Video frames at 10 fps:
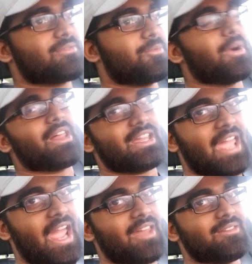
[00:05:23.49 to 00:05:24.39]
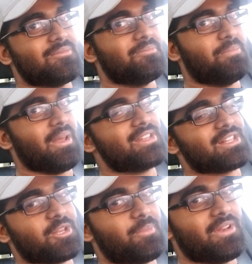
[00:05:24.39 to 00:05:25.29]
Well, I can, but it's a
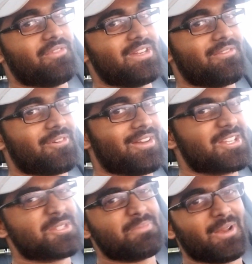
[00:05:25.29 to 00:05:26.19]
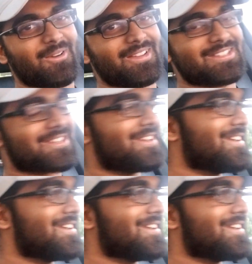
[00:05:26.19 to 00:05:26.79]
little bit of a different experience.